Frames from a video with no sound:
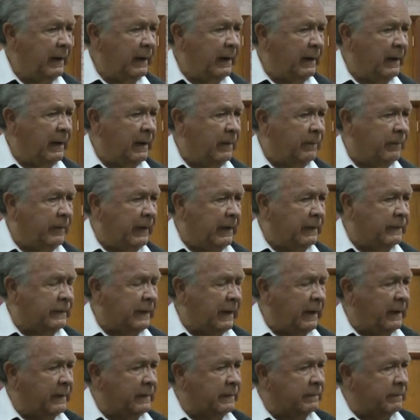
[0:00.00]
if he
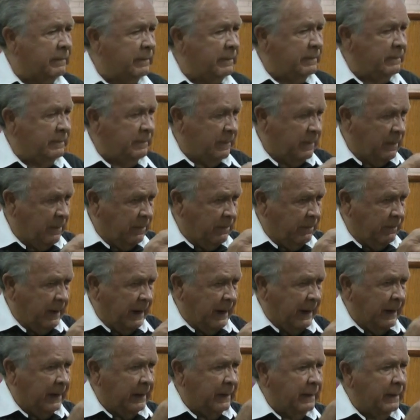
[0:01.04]
says, "Well,
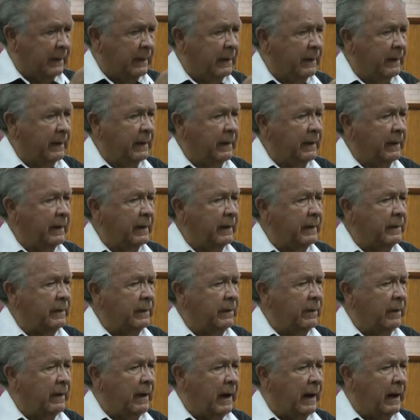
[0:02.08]
right,"
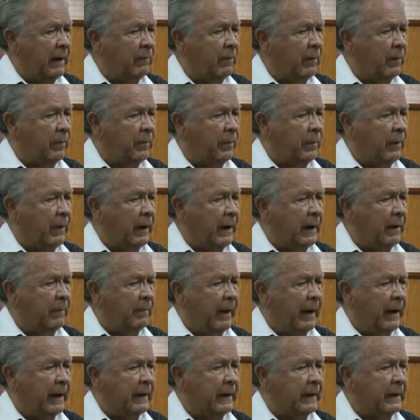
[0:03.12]
you and I will pray
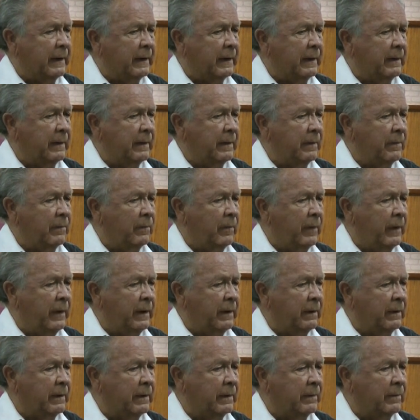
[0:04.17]
about it.
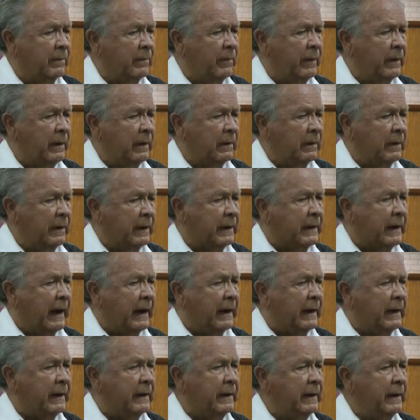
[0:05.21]
We'll, we'll look
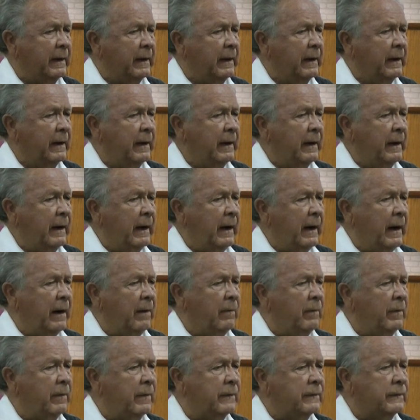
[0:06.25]
at it
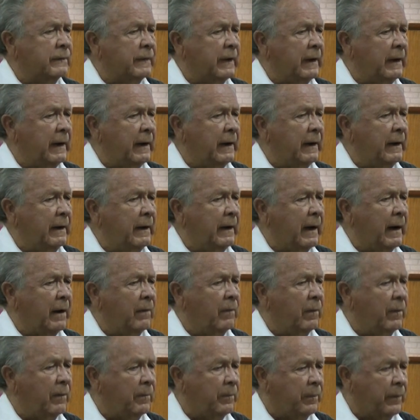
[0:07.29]
and we'll see
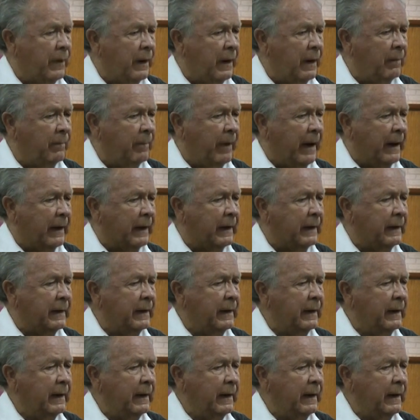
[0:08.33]
and we'll pray about it.